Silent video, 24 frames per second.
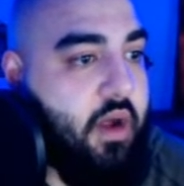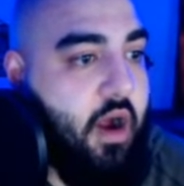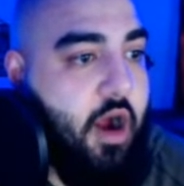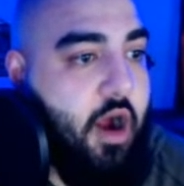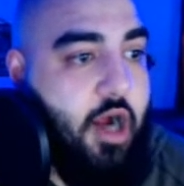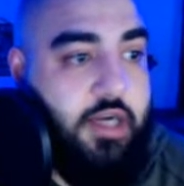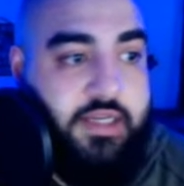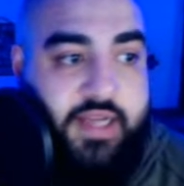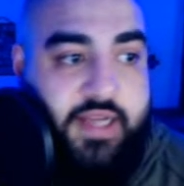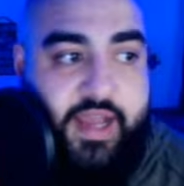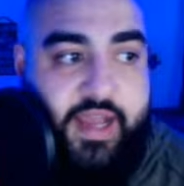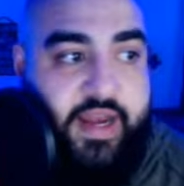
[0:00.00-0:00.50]

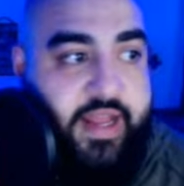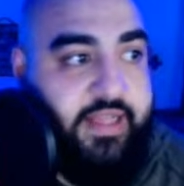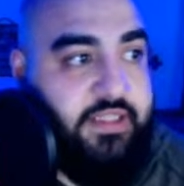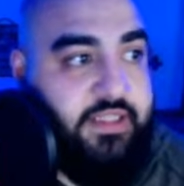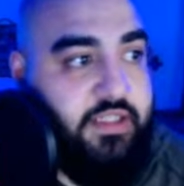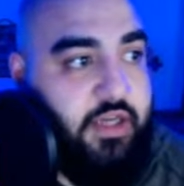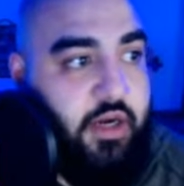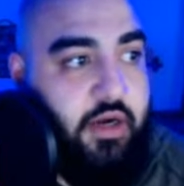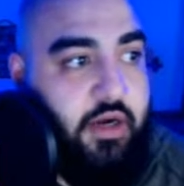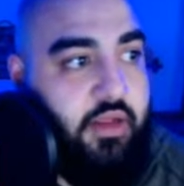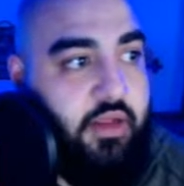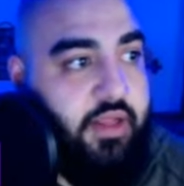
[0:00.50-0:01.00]
Our tight ends
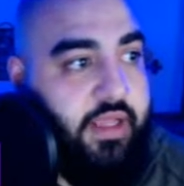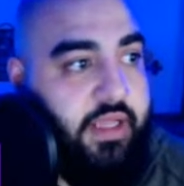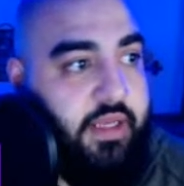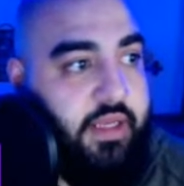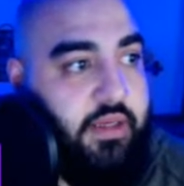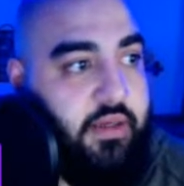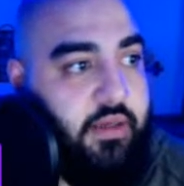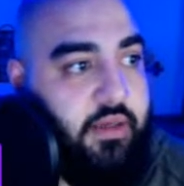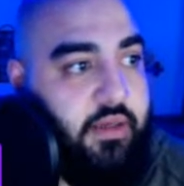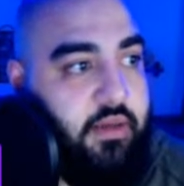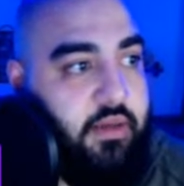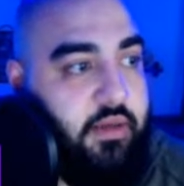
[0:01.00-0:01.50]
are elite.
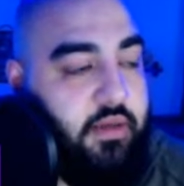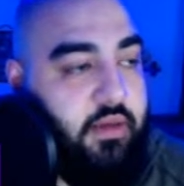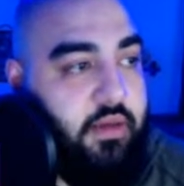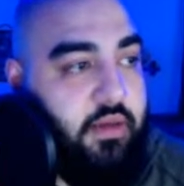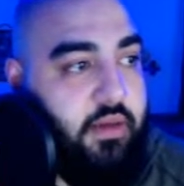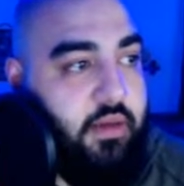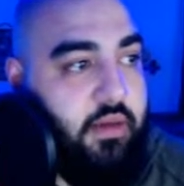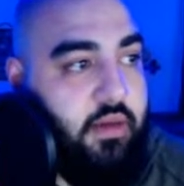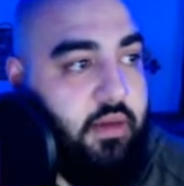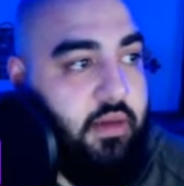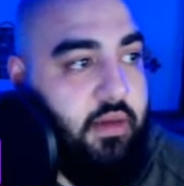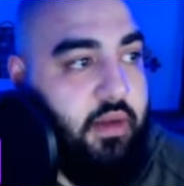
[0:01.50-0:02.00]

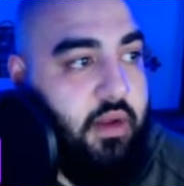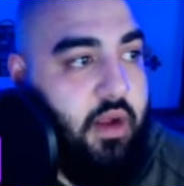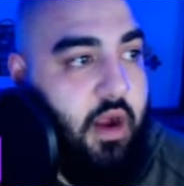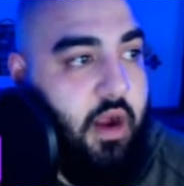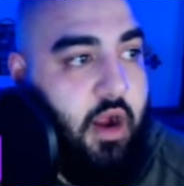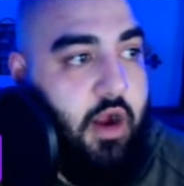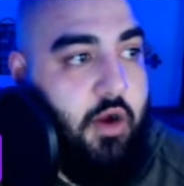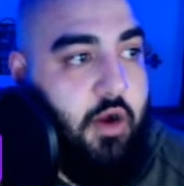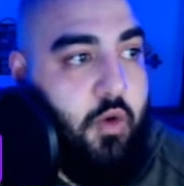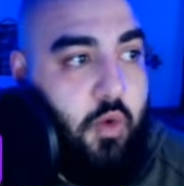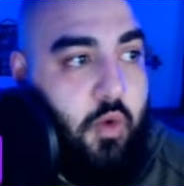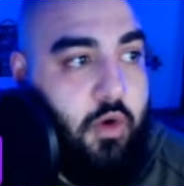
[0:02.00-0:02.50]

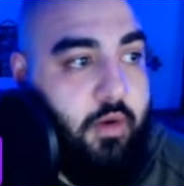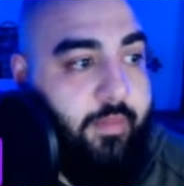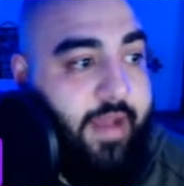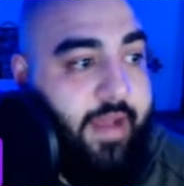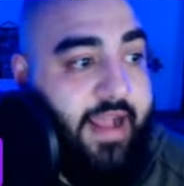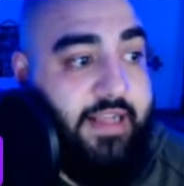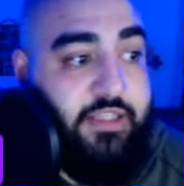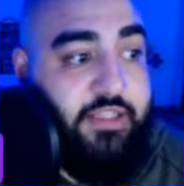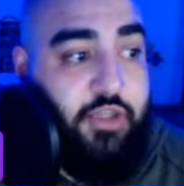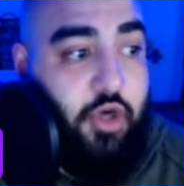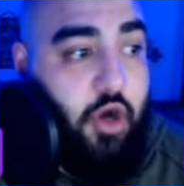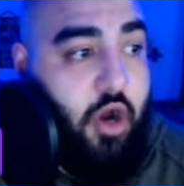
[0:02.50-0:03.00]
Our
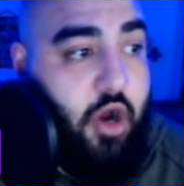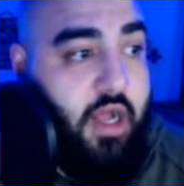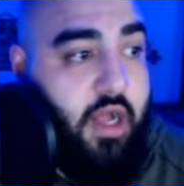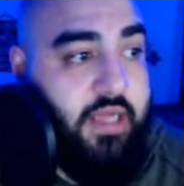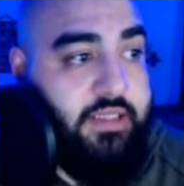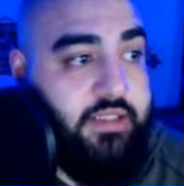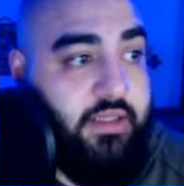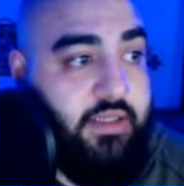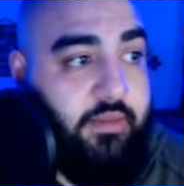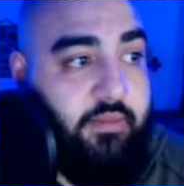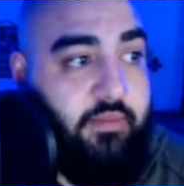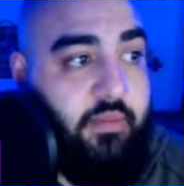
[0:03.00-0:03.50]
quarterbacks are
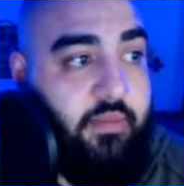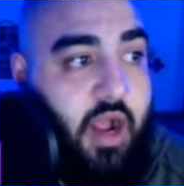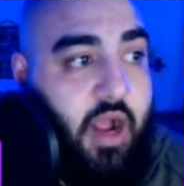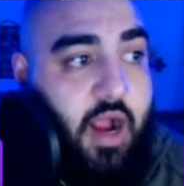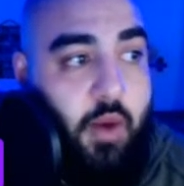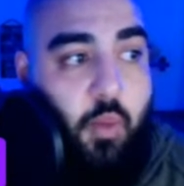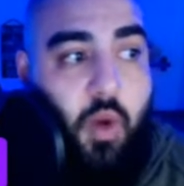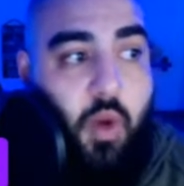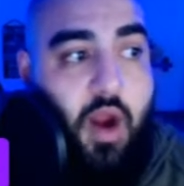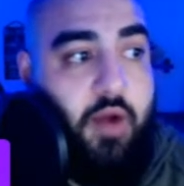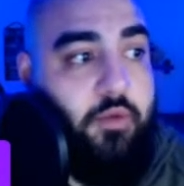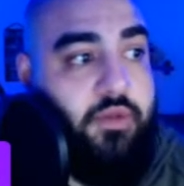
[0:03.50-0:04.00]
awesome. Our
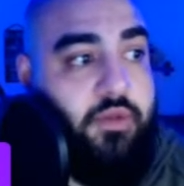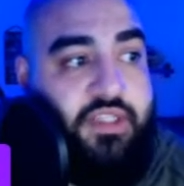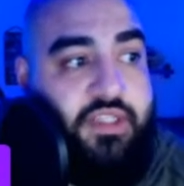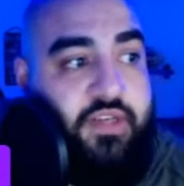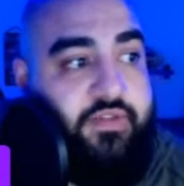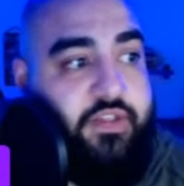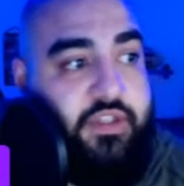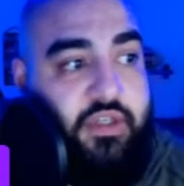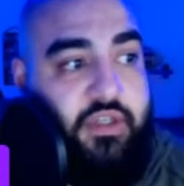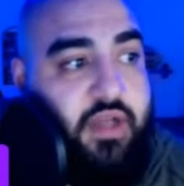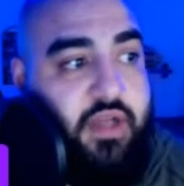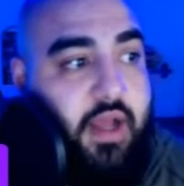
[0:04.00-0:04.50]
wide
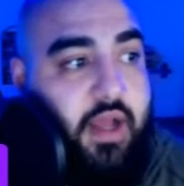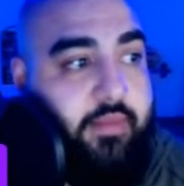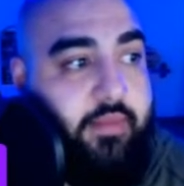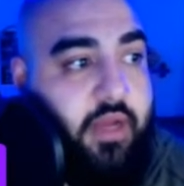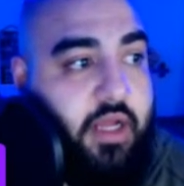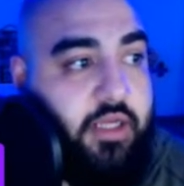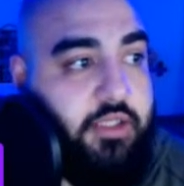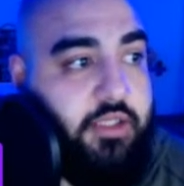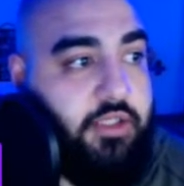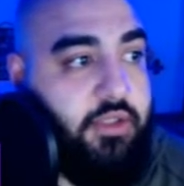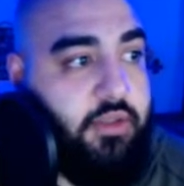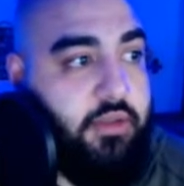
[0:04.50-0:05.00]
receivers are top
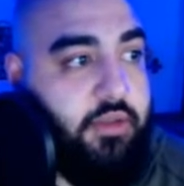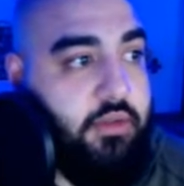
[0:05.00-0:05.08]
notch.